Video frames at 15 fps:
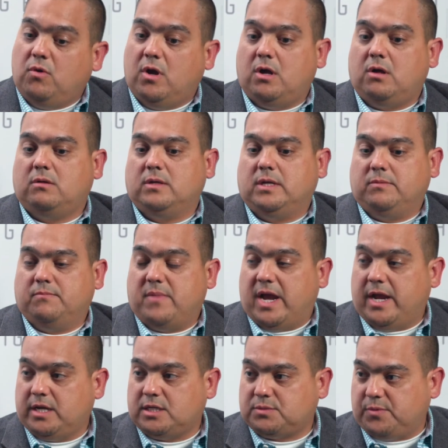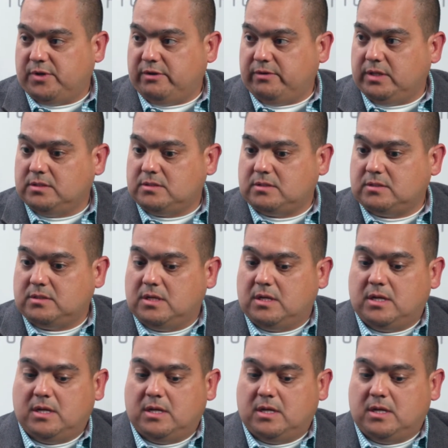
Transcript: Well, in my experience